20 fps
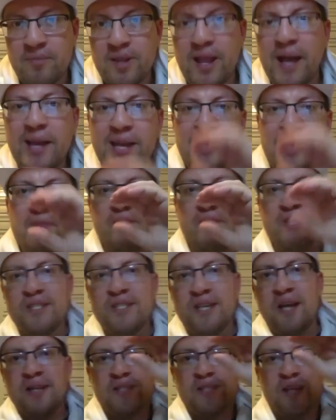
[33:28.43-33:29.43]
Like he even
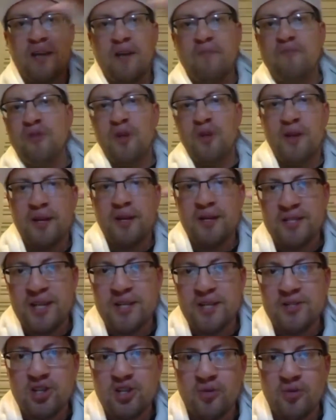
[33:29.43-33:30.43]
says, like if you look at his
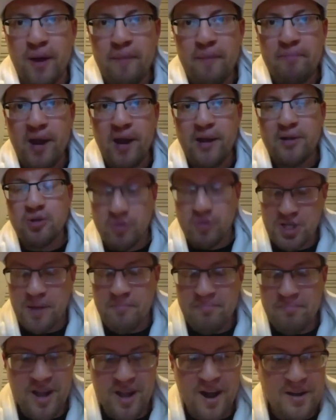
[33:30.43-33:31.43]
Instagram page, which
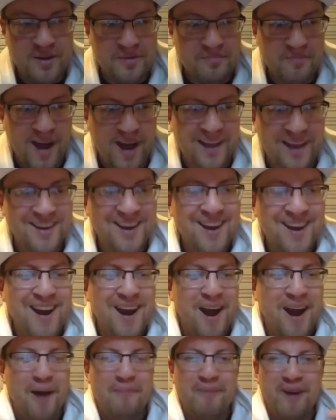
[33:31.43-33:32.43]
I'm blocked by,
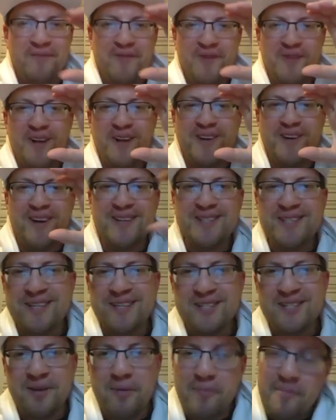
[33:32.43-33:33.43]
but if you look on
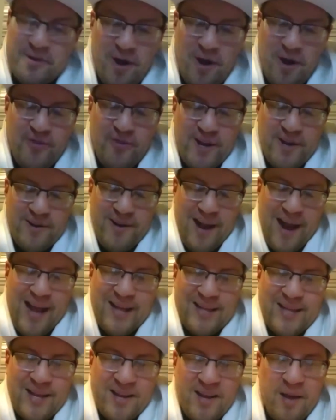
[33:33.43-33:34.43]
his go figure, I
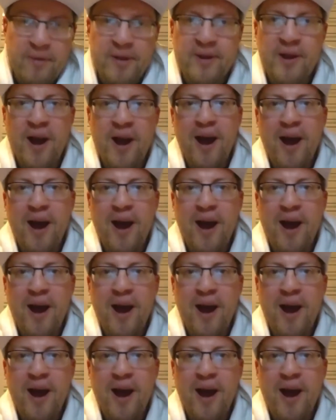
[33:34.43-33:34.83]
had that coming.